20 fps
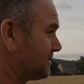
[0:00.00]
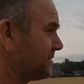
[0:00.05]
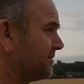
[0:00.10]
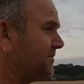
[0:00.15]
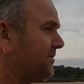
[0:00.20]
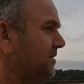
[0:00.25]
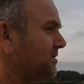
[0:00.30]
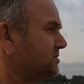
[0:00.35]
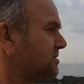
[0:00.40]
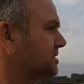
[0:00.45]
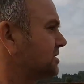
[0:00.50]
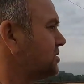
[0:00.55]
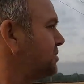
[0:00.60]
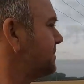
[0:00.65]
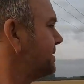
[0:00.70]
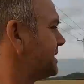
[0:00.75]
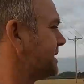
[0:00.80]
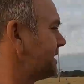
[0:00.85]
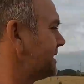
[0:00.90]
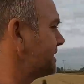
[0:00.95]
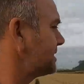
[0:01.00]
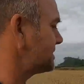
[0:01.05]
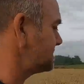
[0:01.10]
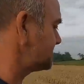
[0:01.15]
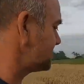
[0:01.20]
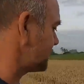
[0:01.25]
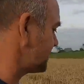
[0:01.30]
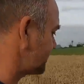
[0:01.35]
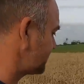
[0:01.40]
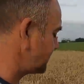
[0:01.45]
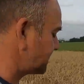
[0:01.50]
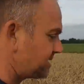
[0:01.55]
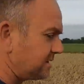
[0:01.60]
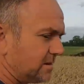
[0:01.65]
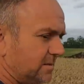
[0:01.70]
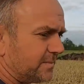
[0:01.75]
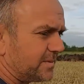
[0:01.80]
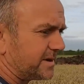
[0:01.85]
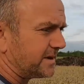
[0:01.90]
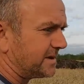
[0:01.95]
looking forward to coming here because I think
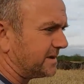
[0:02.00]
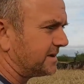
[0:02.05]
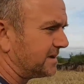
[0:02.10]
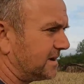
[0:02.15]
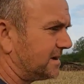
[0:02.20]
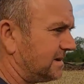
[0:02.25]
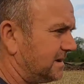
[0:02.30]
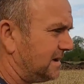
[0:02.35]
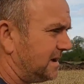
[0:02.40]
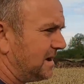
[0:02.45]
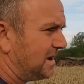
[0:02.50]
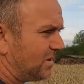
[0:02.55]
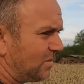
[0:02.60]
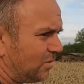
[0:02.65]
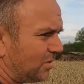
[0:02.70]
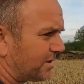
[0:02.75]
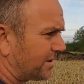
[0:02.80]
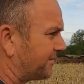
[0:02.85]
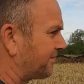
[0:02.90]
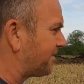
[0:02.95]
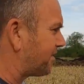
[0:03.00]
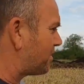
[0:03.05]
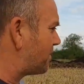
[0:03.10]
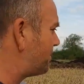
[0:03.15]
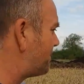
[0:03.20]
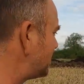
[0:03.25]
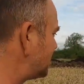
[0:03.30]
it'll be one of our